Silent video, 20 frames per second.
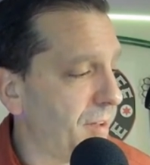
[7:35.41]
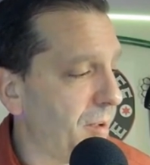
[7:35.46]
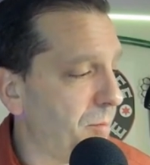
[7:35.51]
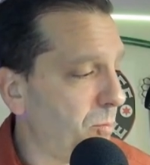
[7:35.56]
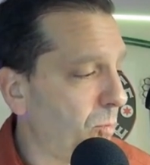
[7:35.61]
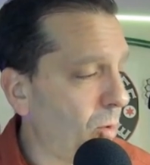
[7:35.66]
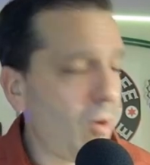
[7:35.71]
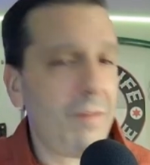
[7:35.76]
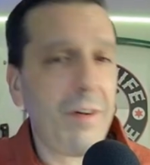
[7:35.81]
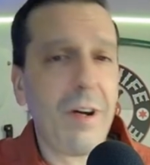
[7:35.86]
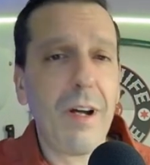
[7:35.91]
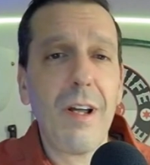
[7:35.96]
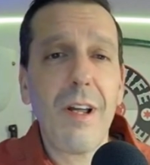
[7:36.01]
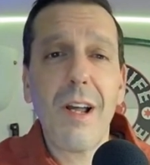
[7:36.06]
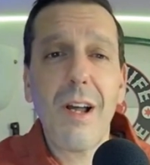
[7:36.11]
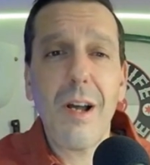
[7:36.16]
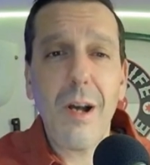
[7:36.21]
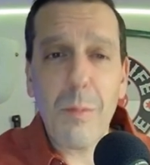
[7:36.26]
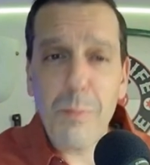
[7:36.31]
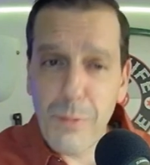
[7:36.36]
I'm more of a,
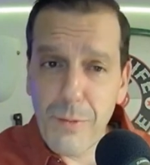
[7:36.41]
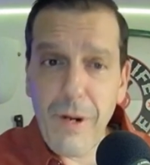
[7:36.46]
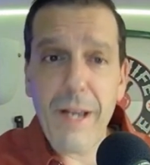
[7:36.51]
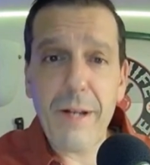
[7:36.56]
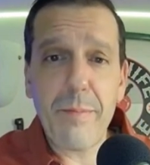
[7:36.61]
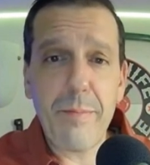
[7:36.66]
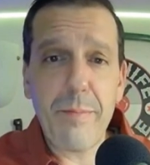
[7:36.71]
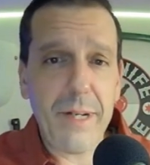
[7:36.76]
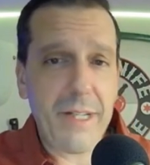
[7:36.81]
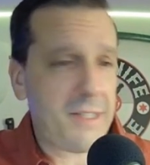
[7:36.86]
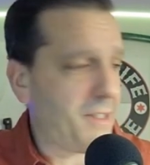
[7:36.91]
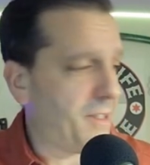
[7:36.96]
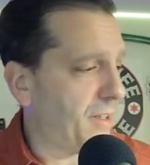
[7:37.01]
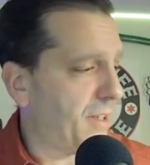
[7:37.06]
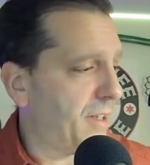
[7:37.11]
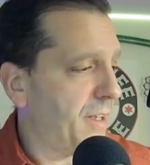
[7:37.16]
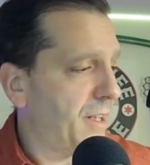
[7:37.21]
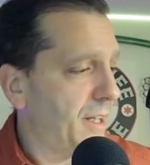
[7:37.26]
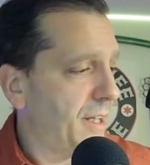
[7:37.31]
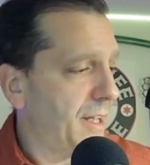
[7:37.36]
a bread
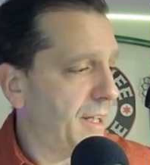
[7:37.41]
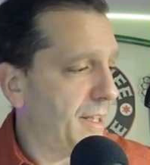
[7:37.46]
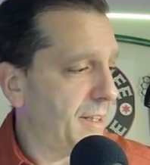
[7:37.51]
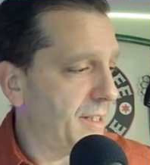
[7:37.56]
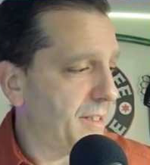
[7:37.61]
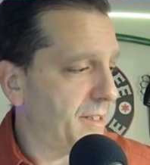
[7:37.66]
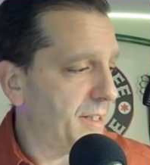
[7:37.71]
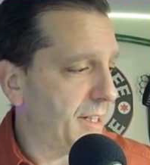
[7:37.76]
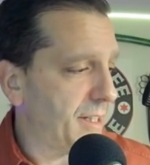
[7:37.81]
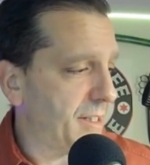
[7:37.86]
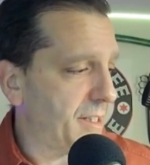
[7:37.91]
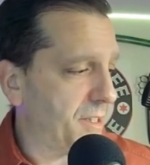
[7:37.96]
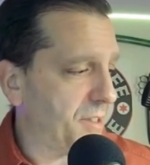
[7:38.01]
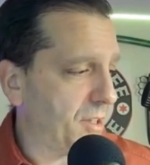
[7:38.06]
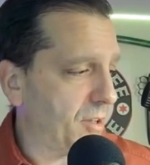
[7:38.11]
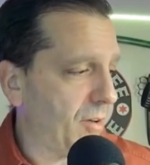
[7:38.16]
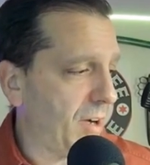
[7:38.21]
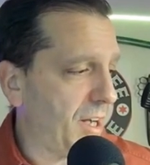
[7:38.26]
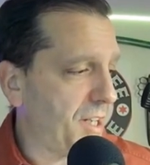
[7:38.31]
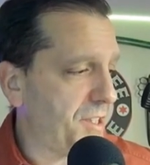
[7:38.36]
buster and this thing does
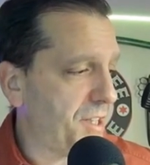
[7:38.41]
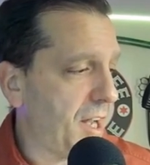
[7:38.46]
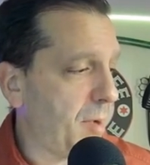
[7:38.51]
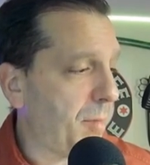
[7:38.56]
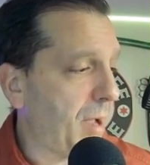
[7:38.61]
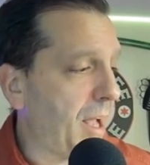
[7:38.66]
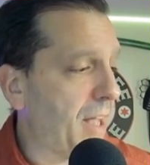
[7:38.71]
a great job.